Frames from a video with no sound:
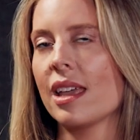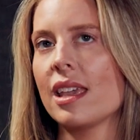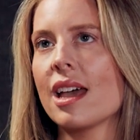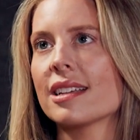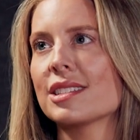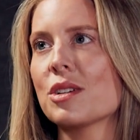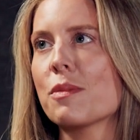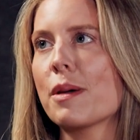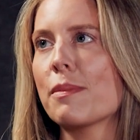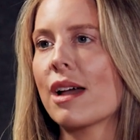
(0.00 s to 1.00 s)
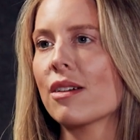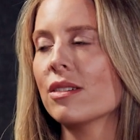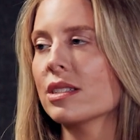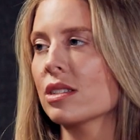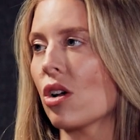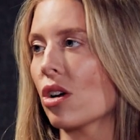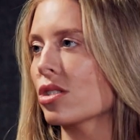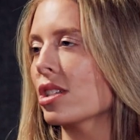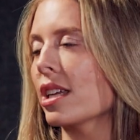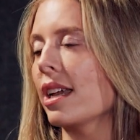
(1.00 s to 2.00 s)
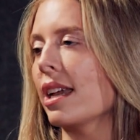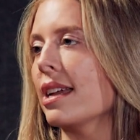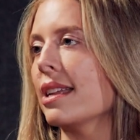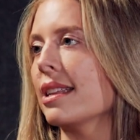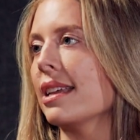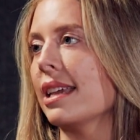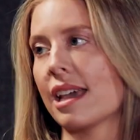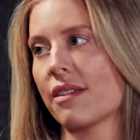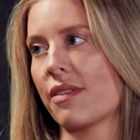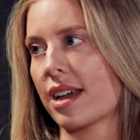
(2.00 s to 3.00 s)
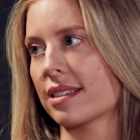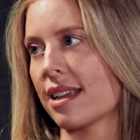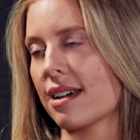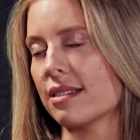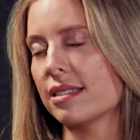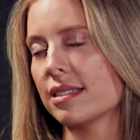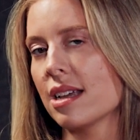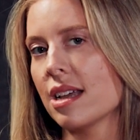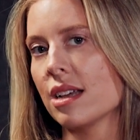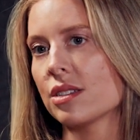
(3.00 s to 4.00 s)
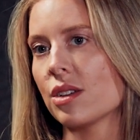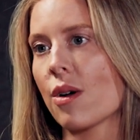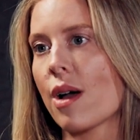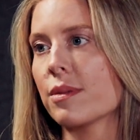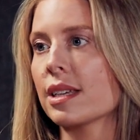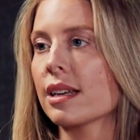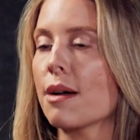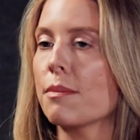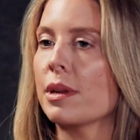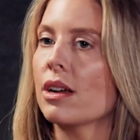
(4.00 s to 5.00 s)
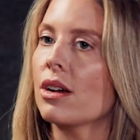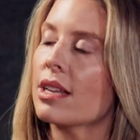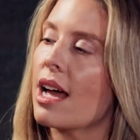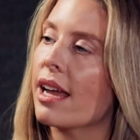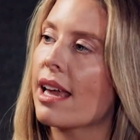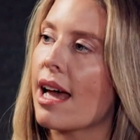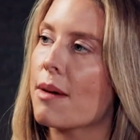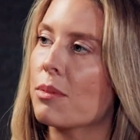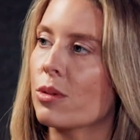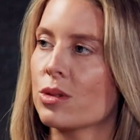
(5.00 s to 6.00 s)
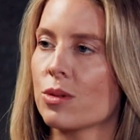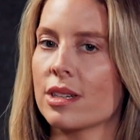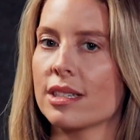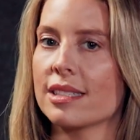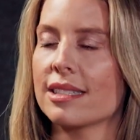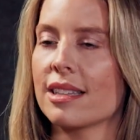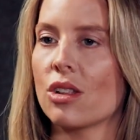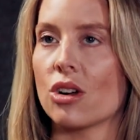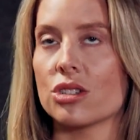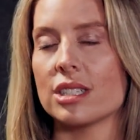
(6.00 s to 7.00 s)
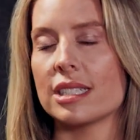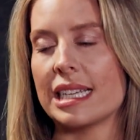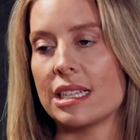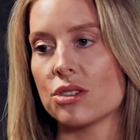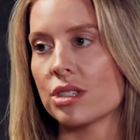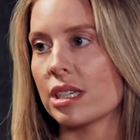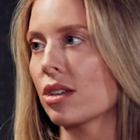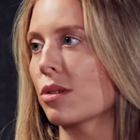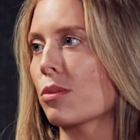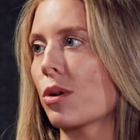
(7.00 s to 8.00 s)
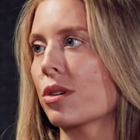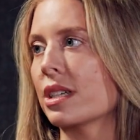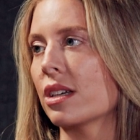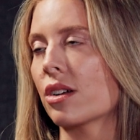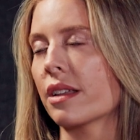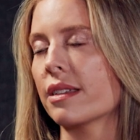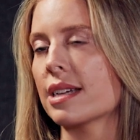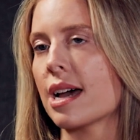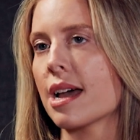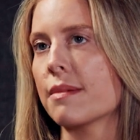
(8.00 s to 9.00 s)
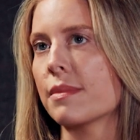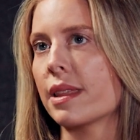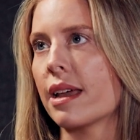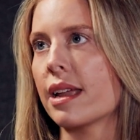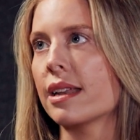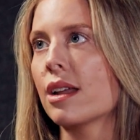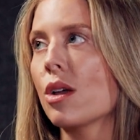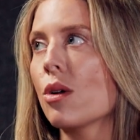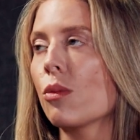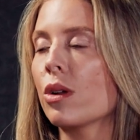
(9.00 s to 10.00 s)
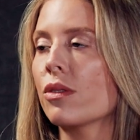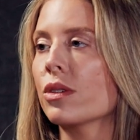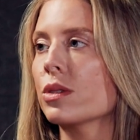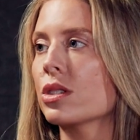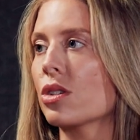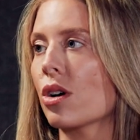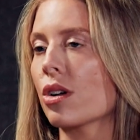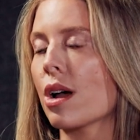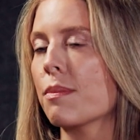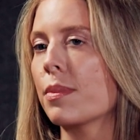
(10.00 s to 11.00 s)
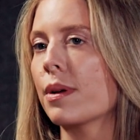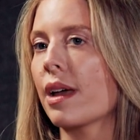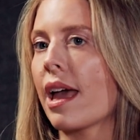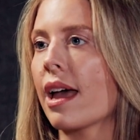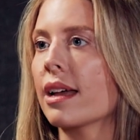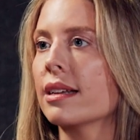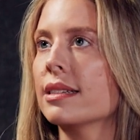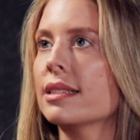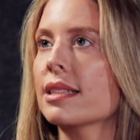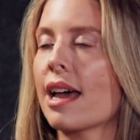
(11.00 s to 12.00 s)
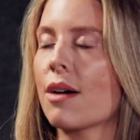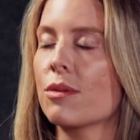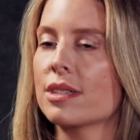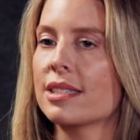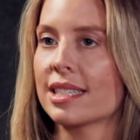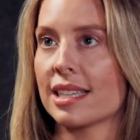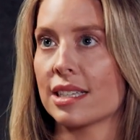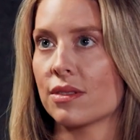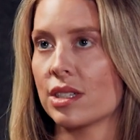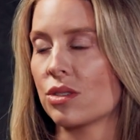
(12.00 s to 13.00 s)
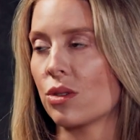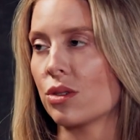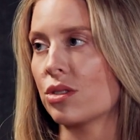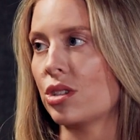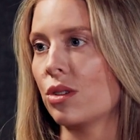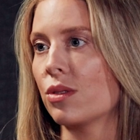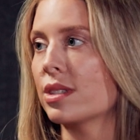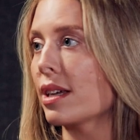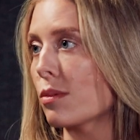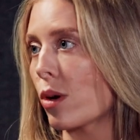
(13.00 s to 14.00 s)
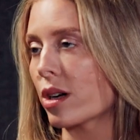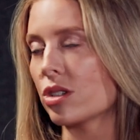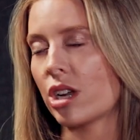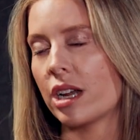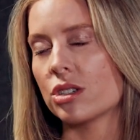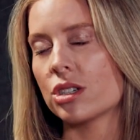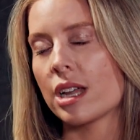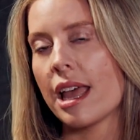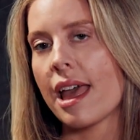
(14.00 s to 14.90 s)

Yeah, so my background is largely in EFX sales. So I was at a company called ICAP, which was the largest interdealer, broker dealer at the time, and then went over to a startup, and that was successfully sold to the Singapore Exchange.